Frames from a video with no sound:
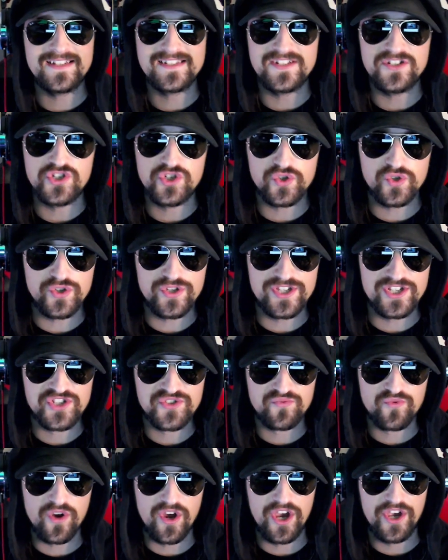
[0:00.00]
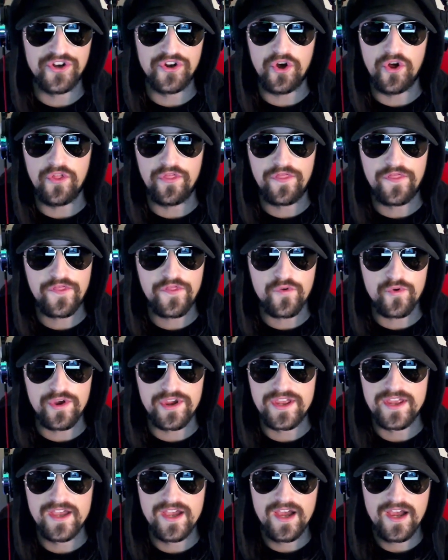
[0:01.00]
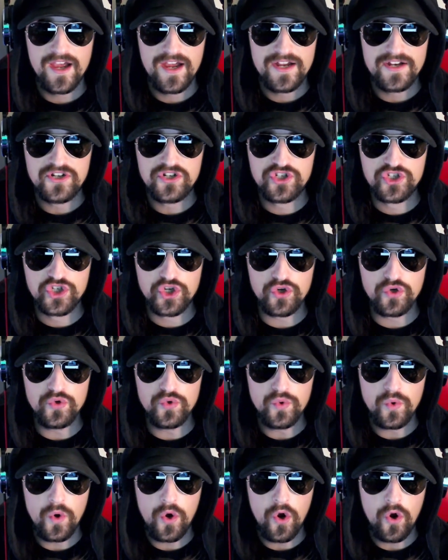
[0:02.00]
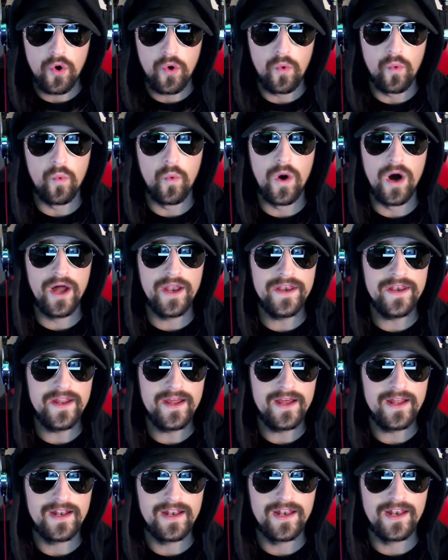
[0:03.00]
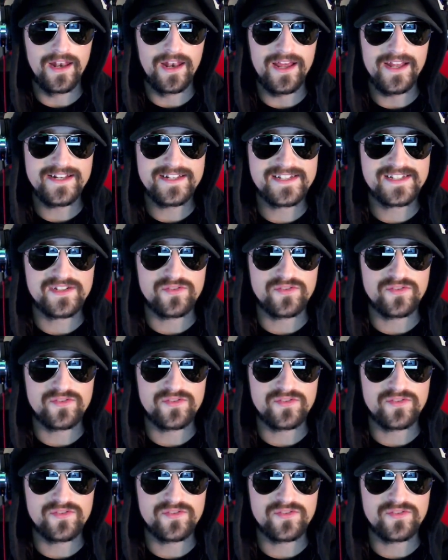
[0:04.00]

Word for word: enjoy this ride on three, two, one. Let's